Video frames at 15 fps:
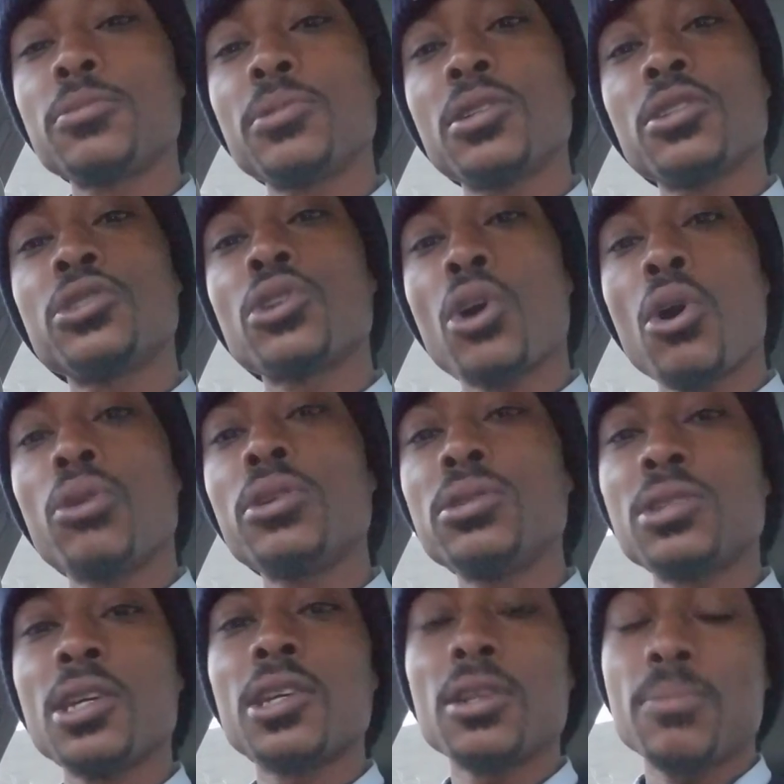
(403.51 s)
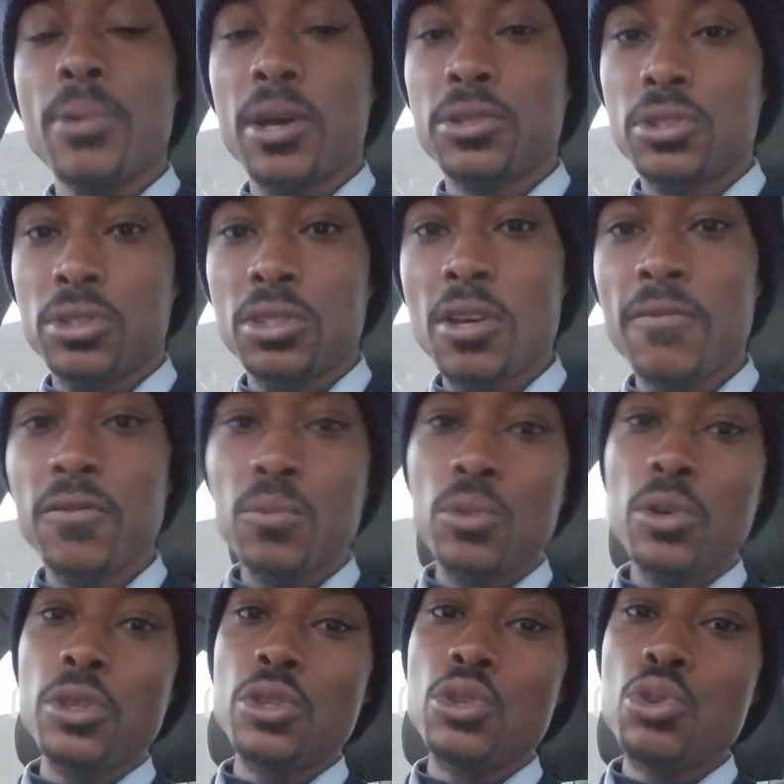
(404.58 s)
because you're only thinking about yourself and
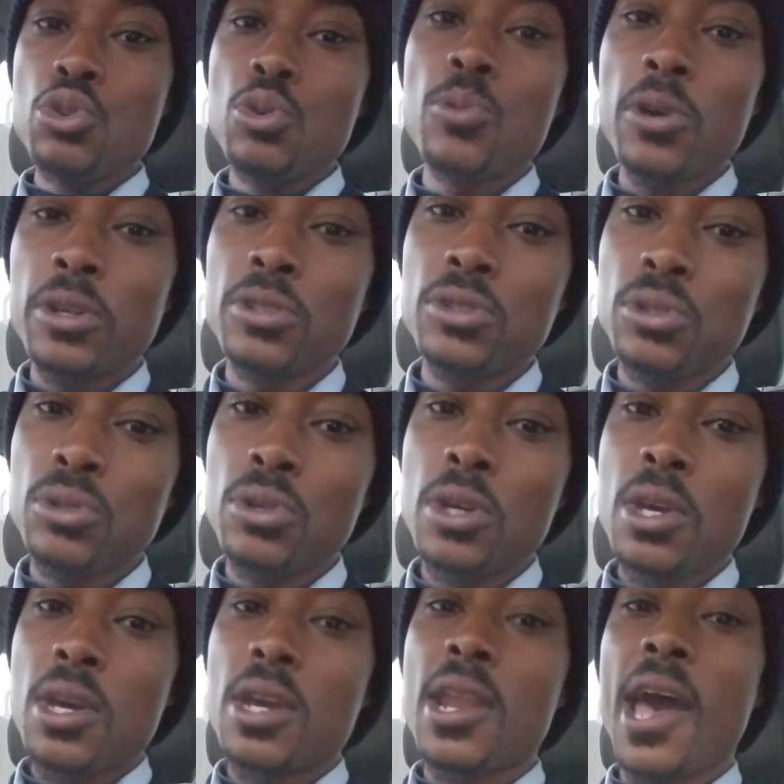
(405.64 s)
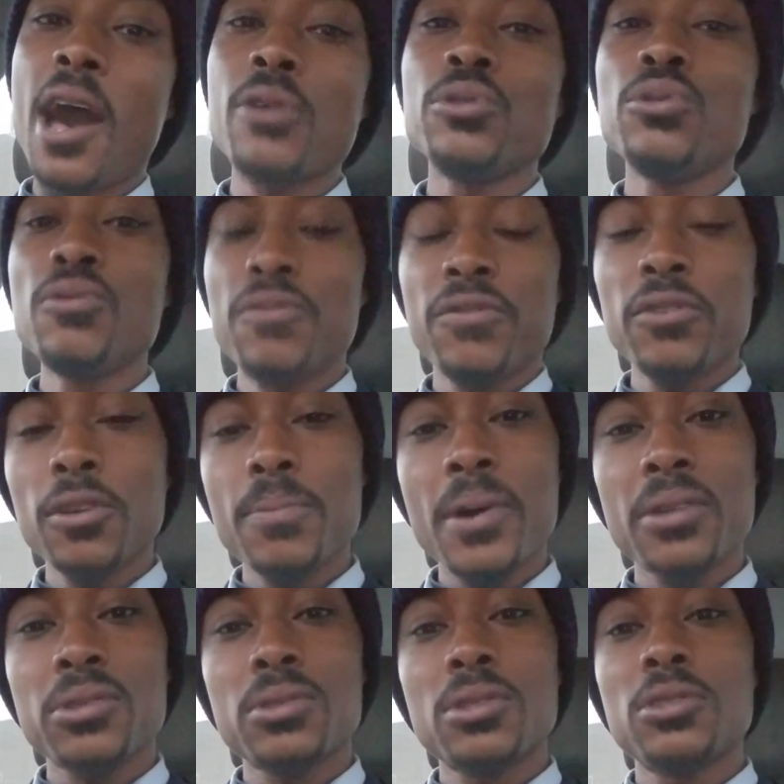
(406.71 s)
what you want to do and how you feel
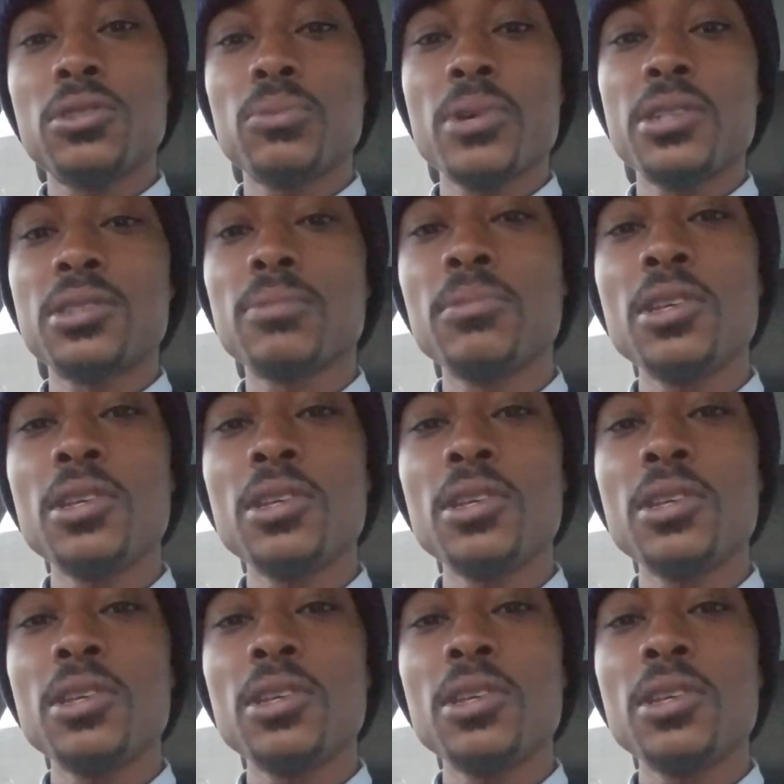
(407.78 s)
about the situation.